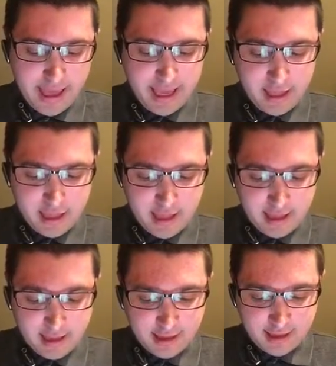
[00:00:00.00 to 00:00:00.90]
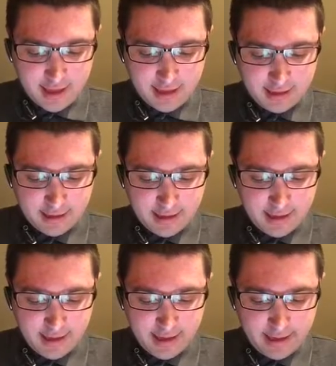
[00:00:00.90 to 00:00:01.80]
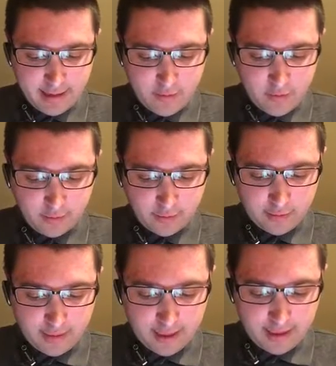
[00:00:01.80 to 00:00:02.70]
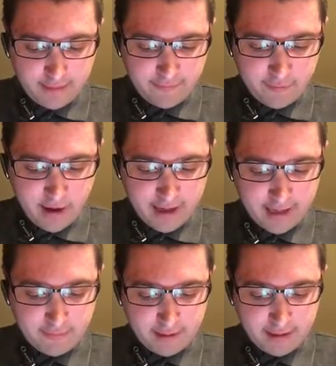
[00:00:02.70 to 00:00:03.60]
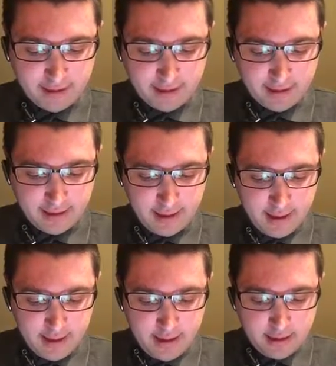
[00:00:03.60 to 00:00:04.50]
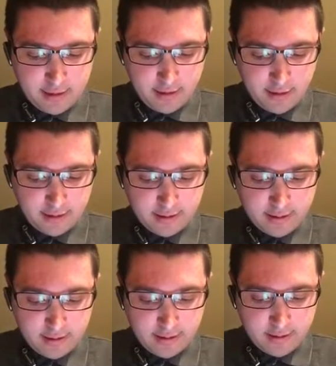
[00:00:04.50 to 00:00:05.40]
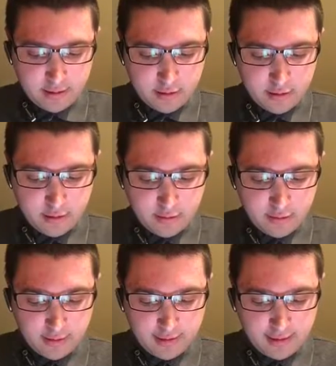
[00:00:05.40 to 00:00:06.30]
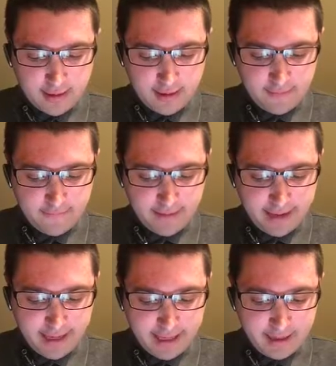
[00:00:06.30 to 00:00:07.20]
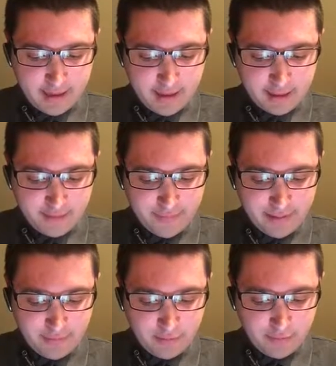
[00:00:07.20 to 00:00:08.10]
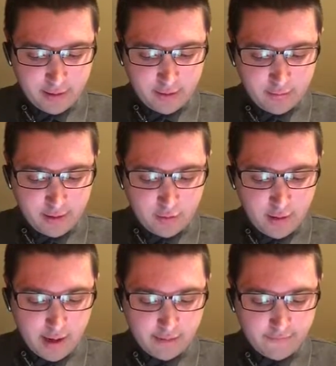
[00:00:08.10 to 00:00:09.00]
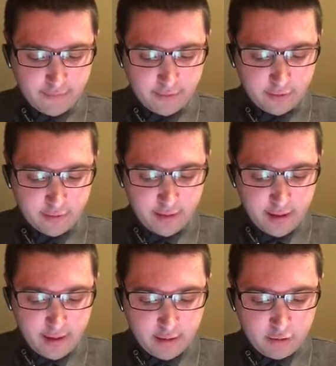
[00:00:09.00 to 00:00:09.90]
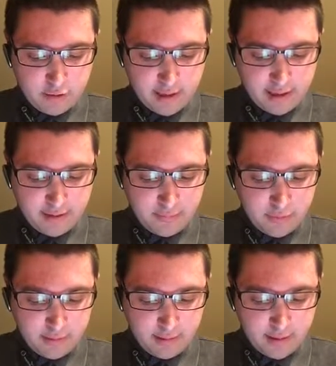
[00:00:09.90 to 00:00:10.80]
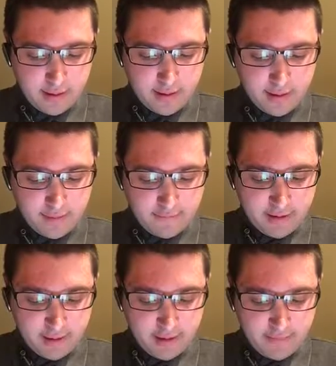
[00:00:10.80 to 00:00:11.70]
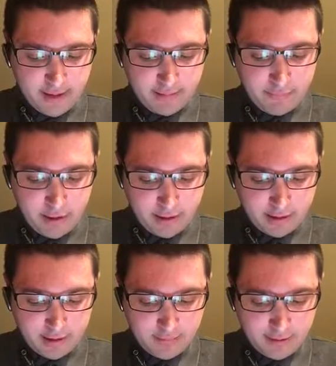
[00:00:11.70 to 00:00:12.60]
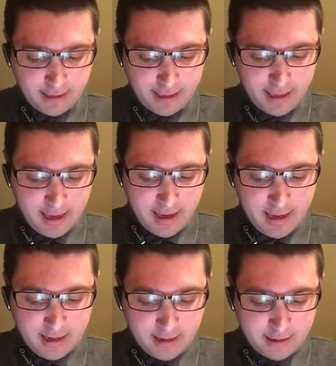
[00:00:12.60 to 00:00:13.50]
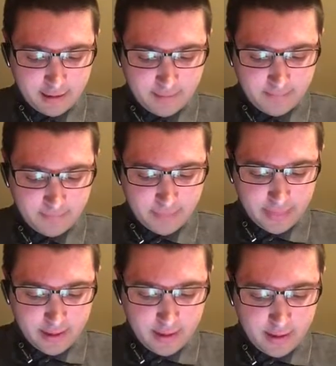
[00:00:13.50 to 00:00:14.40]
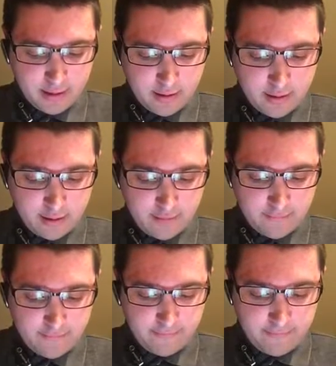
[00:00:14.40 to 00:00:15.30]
A judge says in an order dated Friday releasing the dogs to Christina Faye and other people would require further transport of them and possibly another conviction